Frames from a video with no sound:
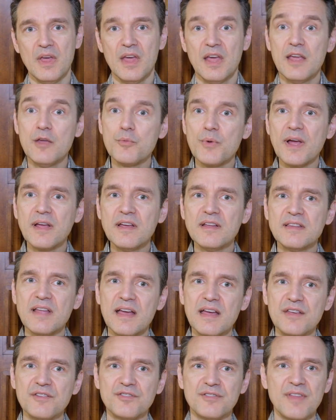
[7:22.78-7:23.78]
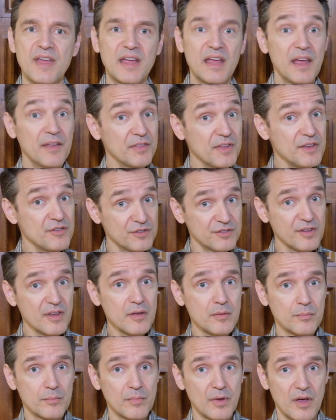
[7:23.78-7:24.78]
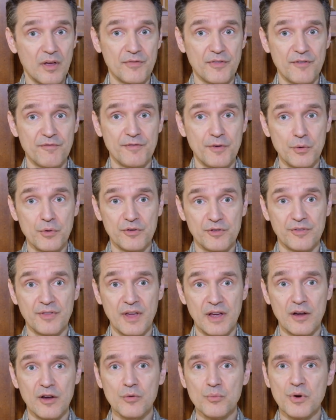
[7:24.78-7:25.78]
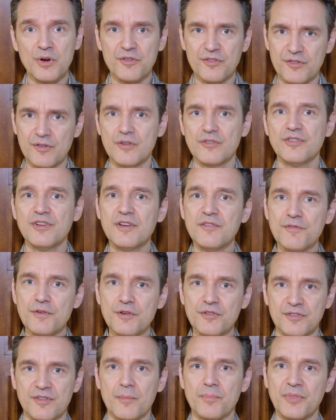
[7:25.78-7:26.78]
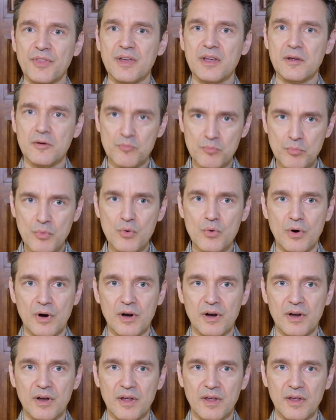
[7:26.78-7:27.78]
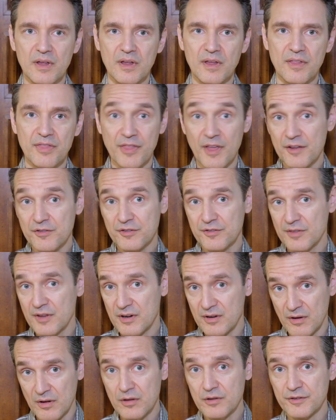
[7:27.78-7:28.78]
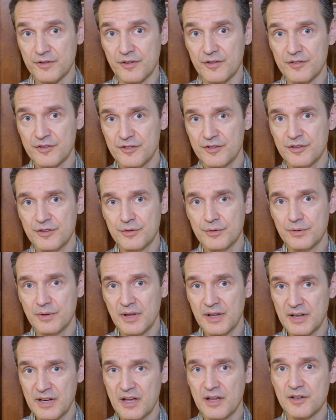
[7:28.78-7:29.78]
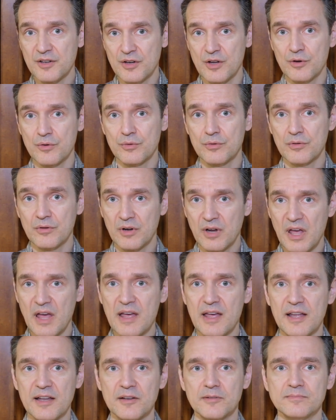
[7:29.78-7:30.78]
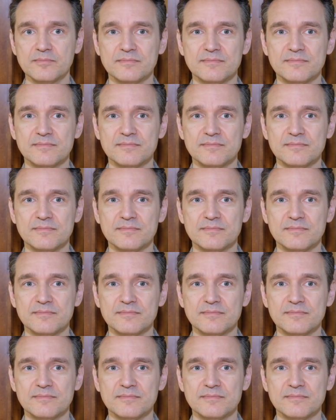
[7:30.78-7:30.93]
He recognized that at least some of the folks there were searching for something more, thus their altar to an unknown God.